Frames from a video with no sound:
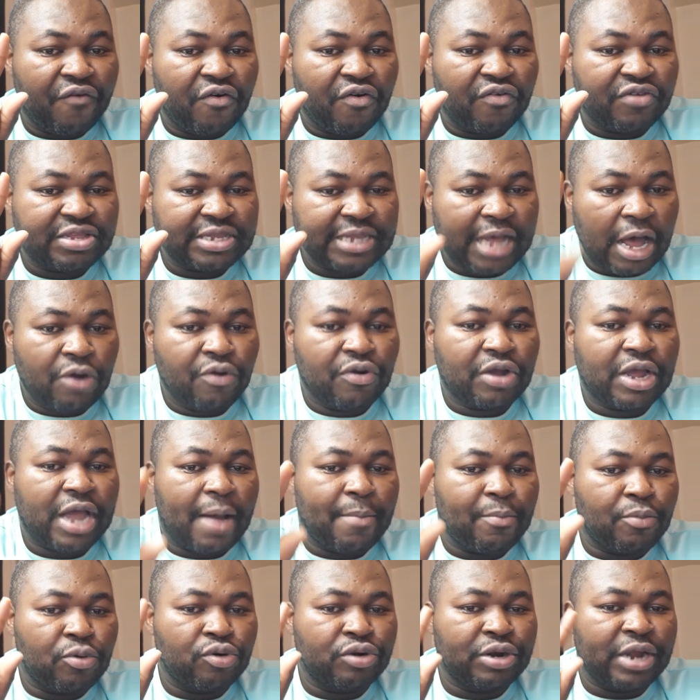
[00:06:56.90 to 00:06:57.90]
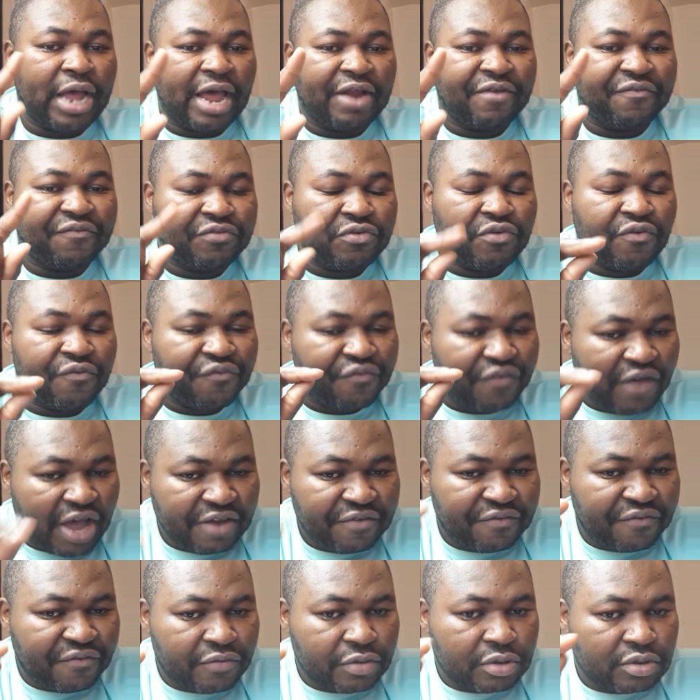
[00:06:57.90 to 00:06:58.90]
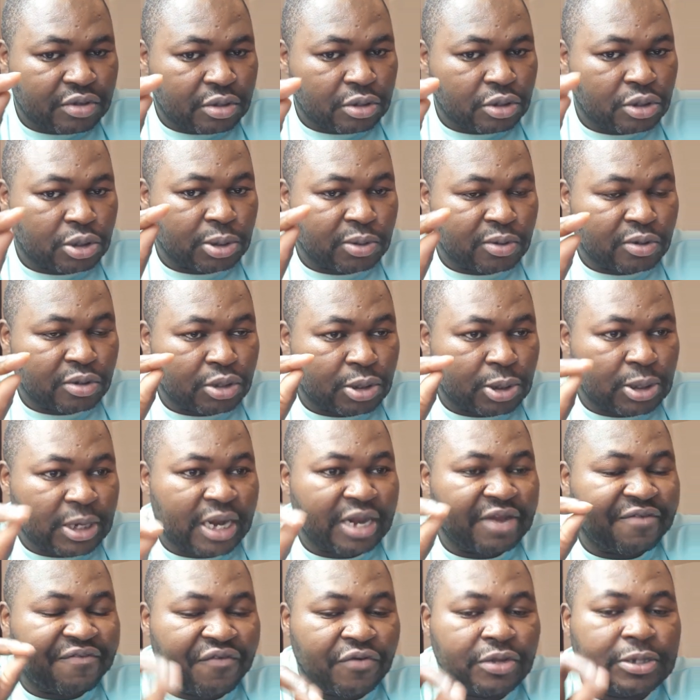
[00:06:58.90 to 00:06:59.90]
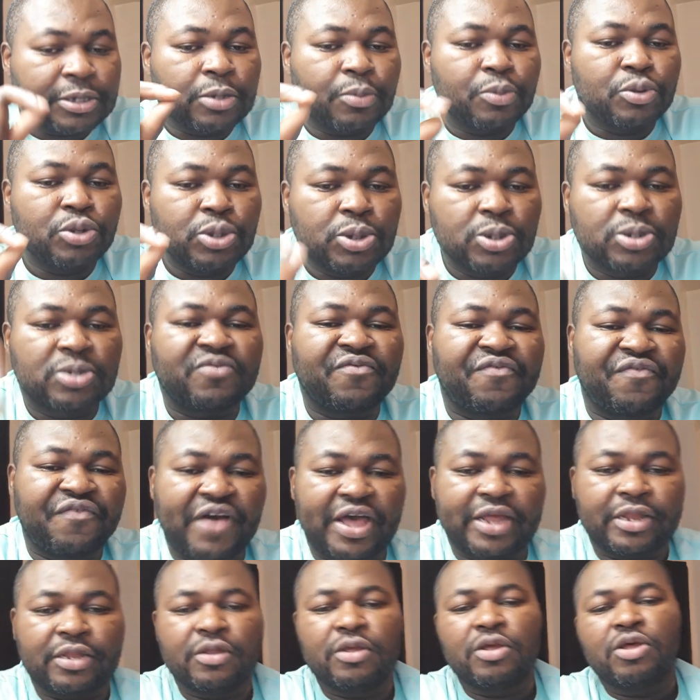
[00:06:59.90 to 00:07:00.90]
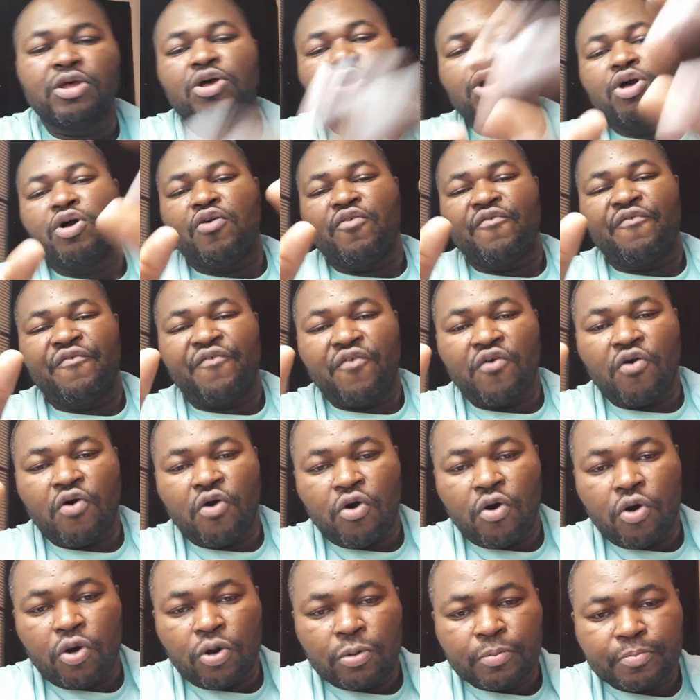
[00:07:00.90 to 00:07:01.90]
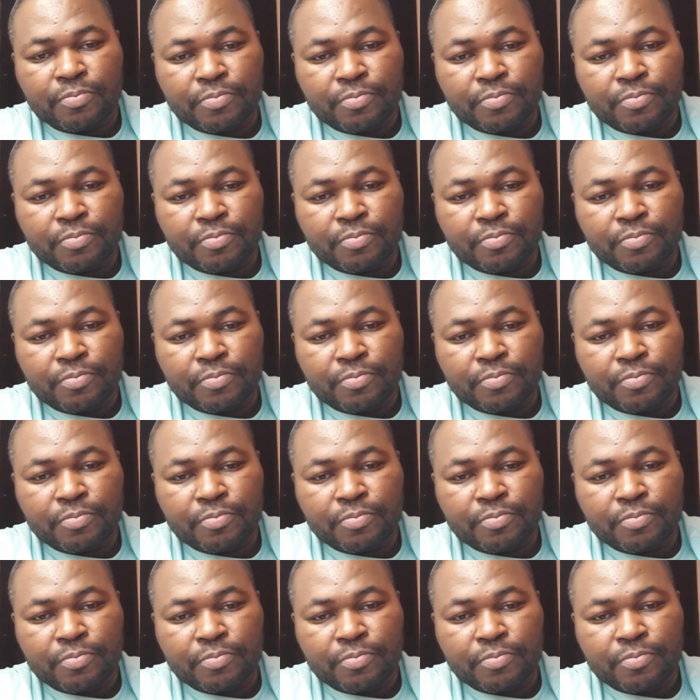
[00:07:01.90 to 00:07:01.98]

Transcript: Southern Cameroon and to fight so that the funds could be used to fight the